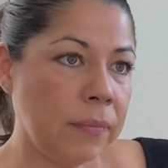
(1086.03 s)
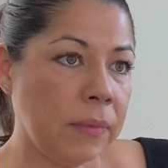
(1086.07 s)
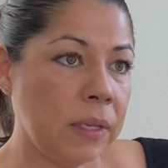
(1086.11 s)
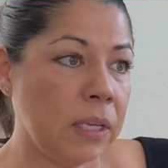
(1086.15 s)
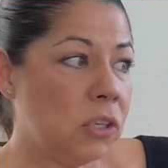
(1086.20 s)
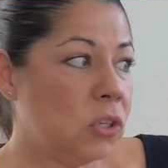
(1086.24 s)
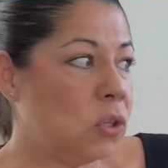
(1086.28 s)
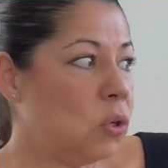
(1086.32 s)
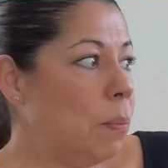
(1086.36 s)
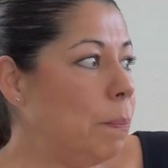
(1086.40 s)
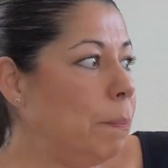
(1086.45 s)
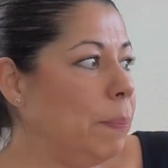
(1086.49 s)

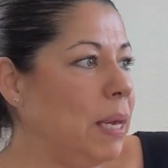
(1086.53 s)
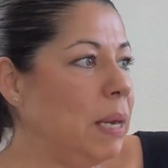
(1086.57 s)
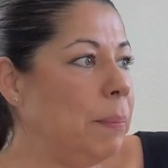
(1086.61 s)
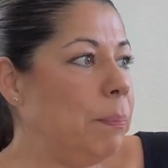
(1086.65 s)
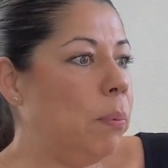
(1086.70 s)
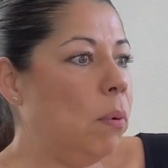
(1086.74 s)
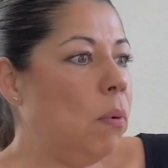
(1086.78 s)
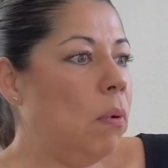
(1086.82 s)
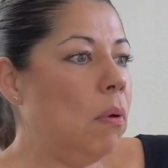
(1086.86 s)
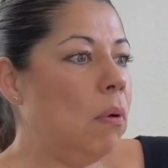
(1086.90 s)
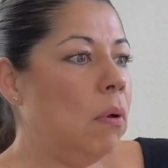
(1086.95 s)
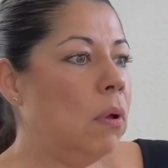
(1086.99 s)
Some
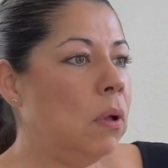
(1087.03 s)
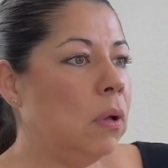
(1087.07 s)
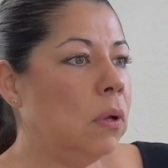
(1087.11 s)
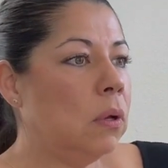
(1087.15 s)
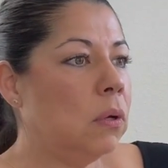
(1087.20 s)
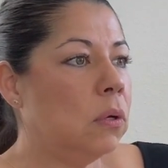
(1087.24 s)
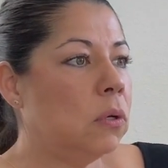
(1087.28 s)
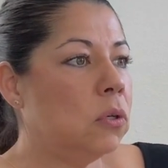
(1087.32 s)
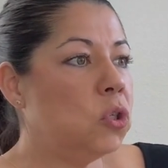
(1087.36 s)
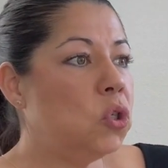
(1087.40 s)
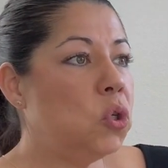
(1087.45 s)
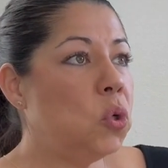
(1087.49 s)
people
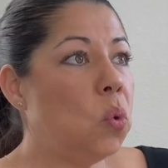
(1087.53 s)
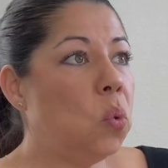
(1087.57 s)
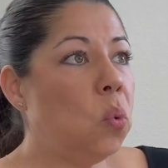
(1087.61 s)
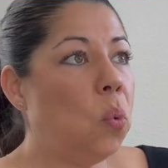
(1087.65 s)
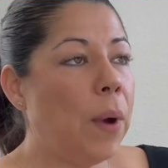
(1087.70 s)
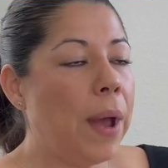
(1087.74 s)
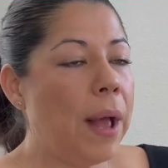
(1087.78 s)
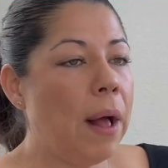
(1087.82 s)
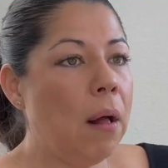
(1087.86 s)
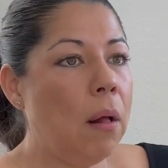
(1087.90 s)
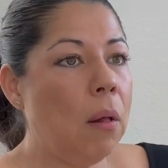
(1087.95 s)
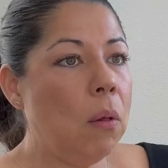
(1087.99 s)
do
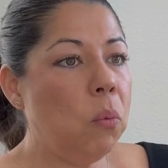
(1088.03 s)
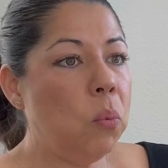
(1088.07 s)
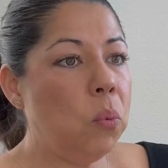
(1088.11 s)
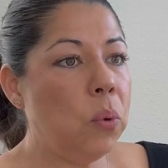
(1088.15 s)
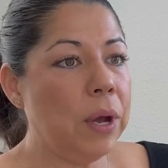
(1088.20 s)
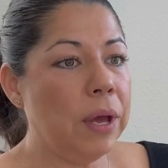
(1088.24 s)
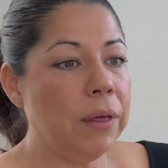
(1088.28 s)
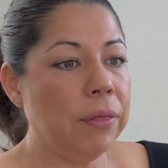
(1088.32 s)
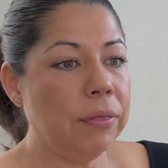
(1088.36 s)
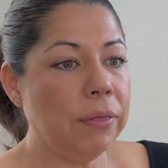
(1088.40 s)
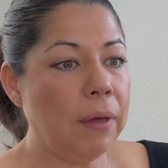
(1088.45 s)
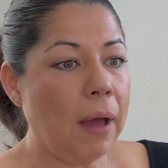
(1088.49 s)
well
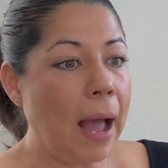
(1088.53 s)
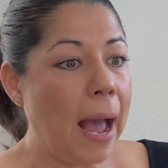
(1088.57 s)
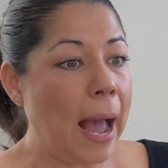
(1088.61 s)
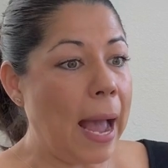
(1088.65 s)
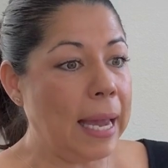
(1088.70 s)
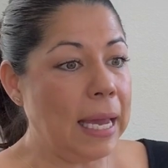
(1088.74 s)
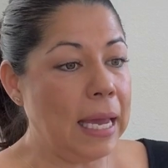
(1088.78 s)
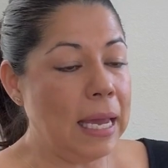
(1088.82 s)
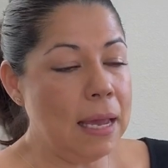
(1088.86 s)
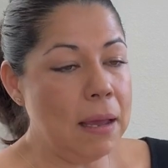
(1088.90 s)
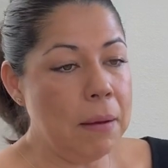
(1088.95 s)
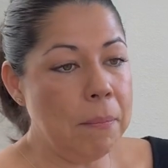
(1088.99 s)
with
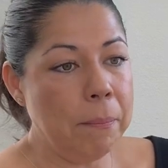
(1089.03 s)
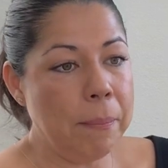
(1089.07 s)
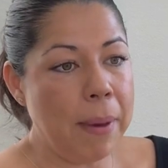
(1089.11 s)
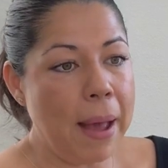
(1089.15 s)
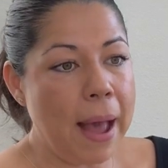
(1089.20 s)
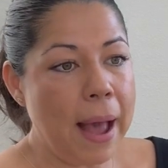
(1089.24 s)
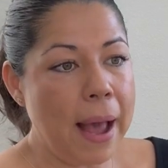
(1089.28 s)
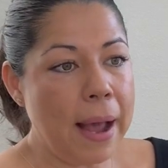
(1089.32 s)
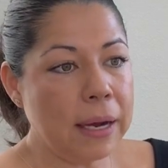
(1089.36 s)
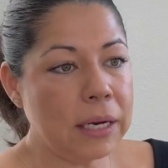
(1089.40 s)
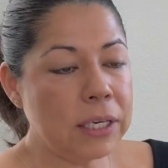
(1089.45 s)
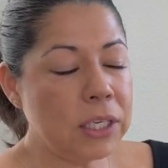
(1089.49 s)
high
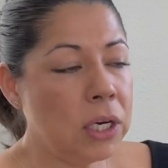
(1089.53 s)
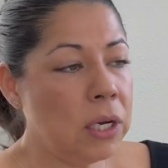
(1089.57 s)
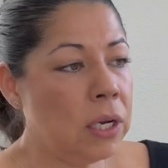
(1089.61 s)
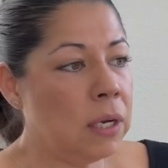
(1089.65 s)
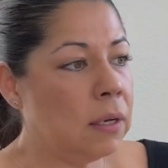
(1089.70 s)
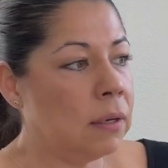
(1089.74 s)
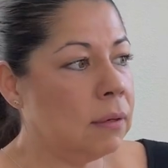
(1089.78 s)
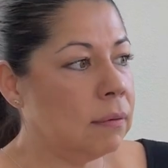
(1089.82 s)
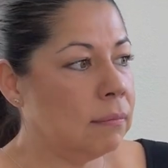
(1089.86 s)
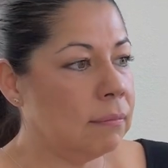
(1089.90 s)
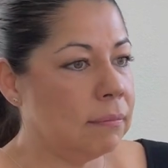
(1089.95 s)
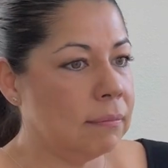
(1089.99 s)
impact
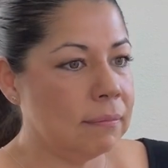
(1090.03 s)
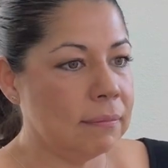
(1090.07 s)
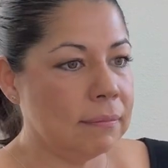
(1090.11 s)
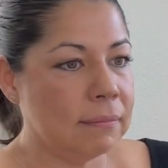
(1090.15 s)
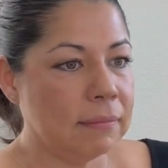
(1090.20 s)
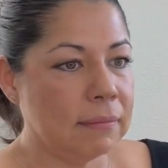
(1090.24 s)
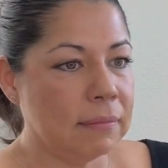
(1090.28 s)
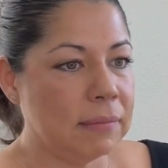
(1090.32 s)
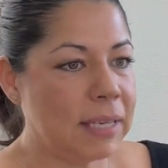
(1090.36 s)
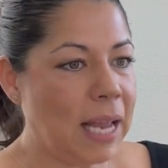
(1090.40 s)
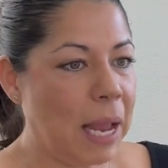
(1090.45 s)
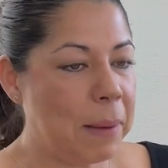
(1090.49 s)

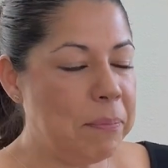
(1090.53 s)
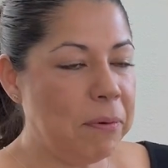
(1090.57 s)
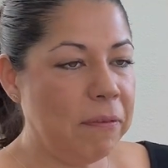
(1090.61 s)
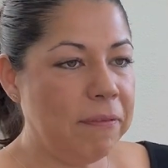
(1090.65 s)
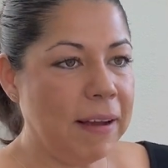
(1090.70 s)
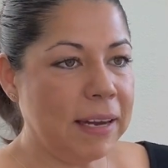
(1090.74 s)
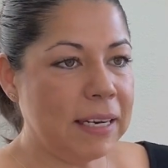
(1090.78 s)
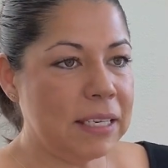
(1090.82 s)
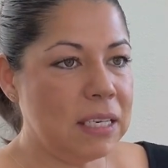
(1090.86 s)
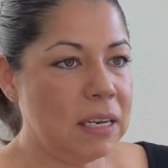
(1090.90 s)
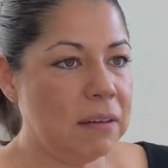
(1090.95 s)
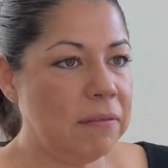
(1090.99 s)
type of
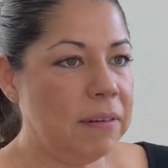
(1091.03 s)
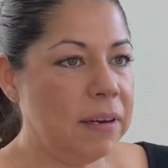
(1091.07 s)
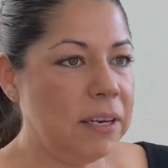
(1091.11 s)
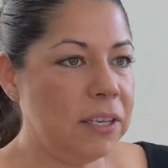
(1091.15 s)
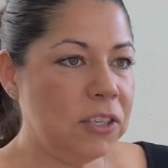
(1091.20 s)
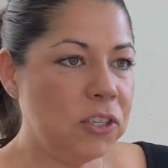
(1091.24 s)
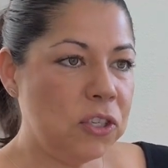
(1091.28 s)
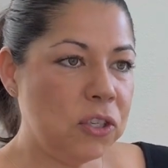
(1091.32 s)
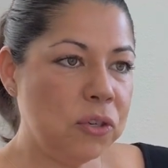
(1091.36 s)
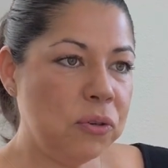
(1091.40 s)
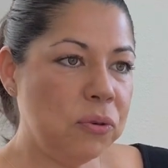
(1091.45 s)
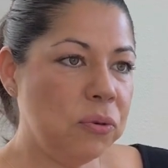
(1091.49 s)

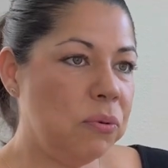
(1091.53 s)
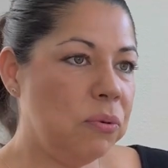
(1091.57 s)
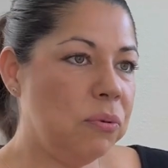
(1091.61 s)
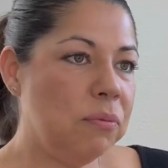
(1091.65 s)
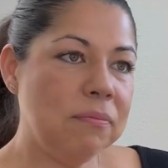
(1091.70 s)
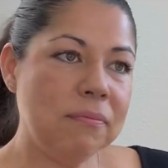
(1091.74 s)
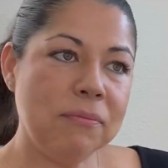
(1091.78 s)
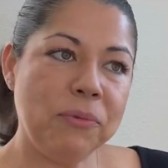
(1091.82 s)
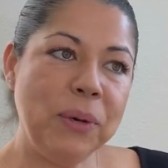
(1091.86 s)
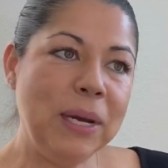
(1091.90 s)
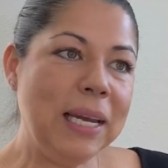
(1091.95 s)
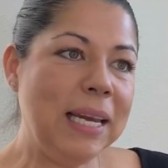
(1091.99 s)
activities to
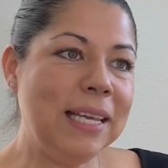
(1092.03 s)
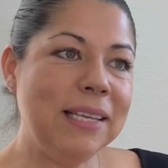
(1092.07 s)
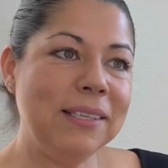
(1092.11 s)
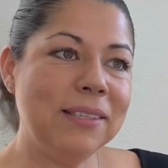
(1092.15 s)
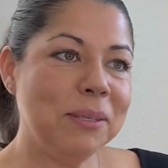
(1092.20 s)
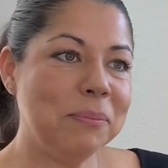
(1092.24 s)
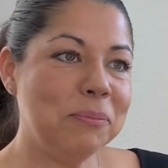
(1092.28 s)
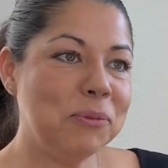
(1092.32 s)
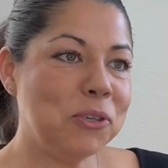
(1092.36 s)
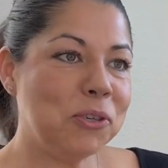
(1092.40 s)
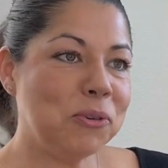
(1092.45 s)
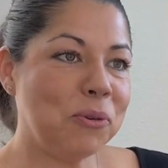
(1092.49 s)
release
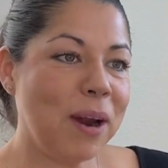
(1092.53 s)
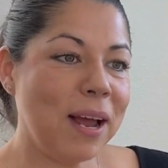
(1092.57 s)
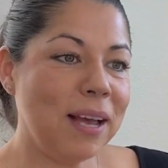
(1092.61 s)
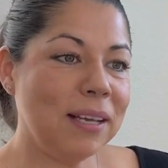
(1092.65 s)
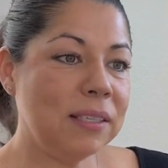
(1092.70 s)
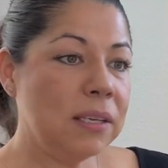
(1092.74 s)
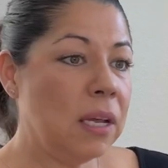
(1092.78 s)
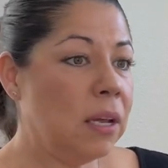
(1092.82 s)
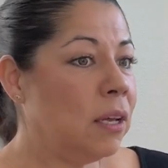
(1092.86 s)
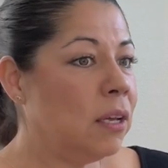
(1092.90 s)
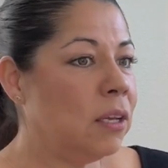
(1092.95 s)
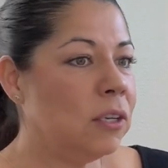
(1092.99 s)
some stress.
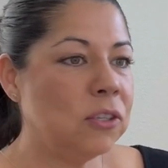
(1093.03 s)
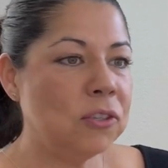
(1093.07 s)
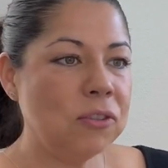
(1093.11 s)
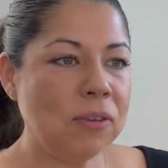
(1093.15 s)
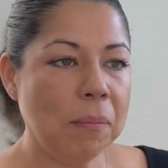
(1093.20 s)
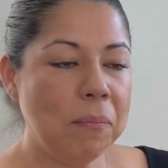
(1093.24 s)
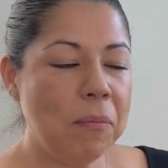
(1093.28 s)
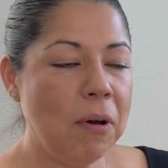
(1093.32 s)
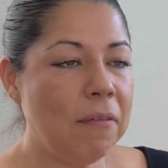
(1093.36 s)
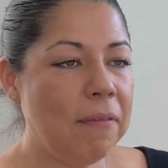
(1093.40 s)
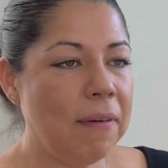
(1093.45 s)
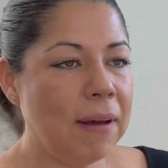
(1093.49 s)

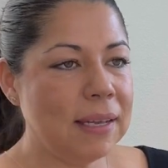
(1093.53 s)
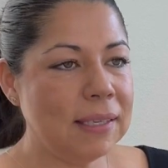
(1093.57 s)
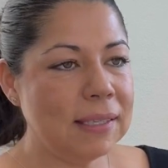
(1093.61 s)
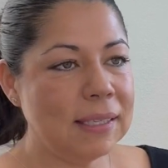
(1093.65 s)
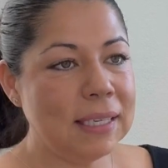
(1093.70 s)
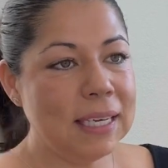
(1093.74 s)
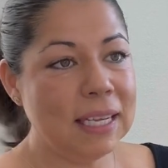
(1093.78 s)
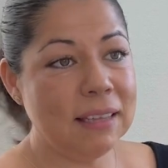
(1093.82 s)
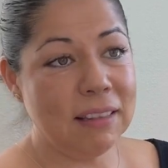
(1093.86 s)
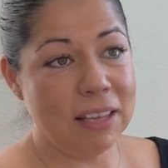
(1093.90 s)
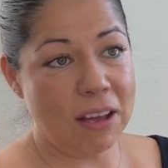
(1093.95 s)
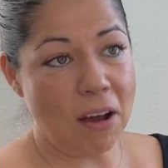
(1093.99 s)
Some of us
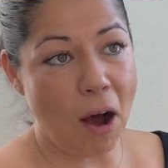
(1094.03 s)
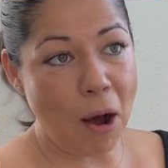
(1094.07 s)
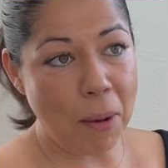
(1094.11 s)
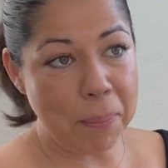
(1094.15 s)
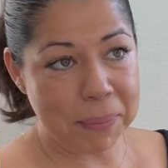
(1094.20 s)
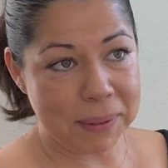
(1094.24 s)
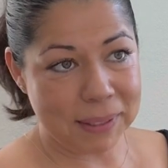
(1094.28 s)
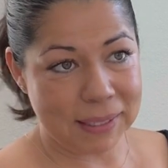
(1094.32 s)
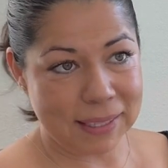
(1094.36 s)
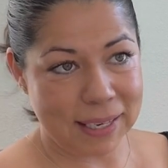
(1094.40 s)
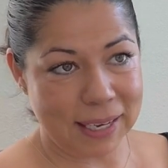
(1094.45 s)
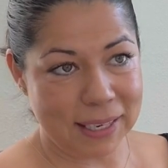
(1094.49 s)
need the
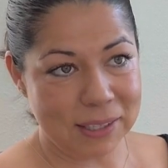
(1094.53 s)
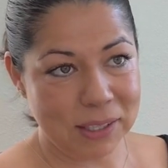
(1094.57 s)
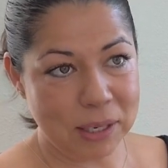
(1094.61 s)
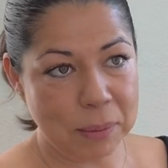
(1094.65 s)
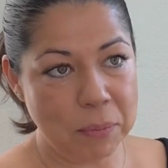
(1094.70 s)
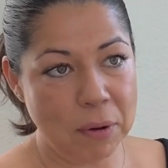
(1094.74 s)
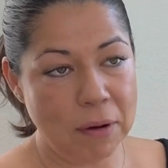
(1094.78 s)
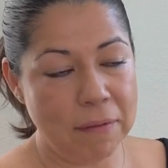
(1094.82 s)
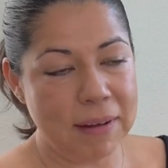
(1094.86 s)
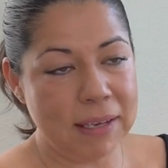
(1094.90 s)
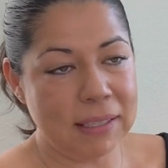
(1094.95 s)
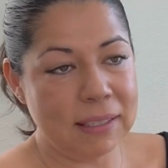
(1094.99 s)
opposite. Some
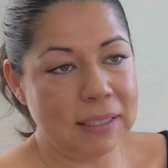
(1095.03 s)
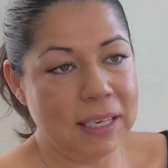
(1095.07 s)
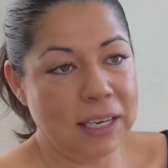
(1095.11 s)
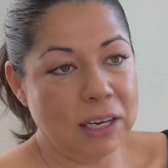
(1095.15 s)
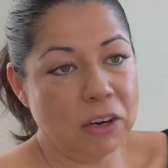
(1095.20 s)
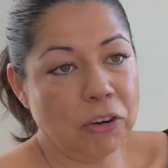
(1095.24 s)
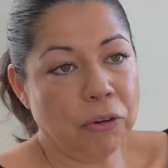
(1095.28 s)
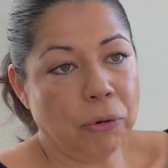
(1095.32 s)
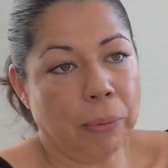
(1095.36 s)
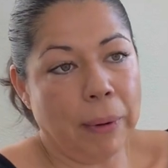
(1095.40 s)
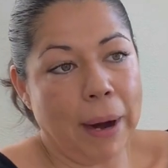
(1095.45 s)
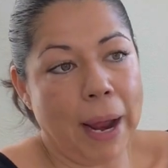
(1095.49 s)
of us need
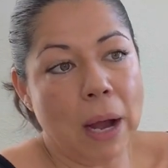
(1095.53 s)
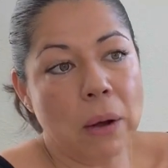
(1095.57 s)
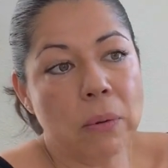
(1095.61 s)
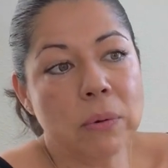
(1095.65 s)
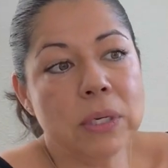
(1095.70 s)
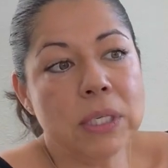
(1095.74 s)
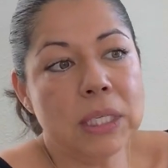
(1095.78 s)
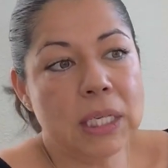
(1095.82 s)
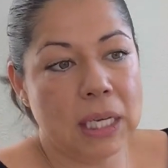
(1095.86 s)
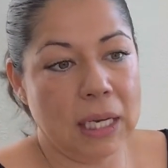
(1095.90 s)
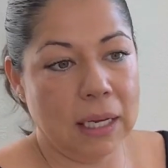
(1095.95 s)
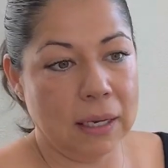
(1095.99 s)

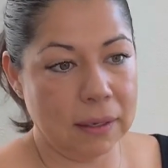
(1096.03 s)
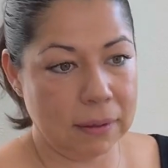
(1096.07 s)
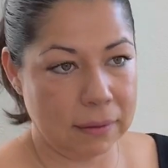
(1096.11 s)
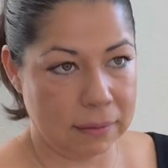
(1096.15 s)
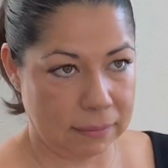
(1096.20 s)
grounding